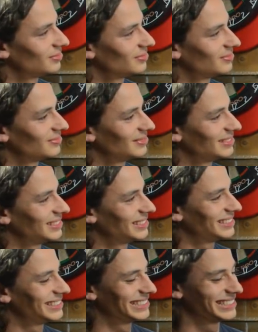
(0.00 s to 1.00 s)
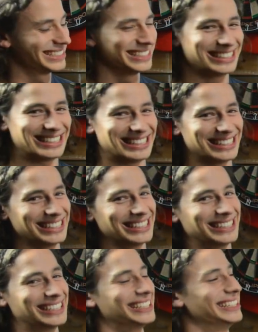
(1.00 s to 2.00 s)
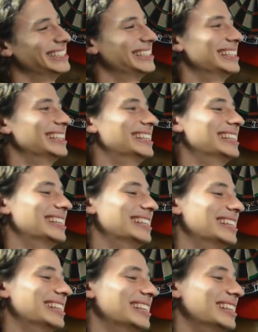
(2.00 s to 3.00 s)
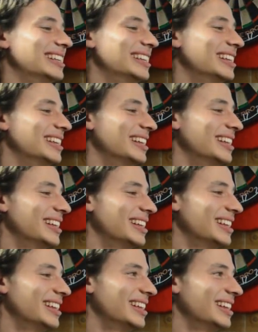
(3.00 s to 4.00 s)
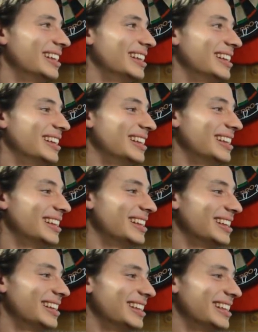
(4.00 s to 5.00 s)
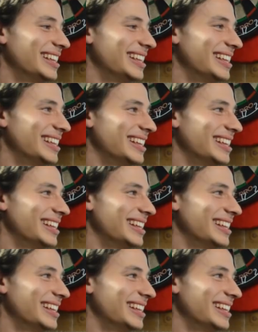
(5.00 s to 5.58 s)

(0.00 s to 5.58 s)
(not speaking)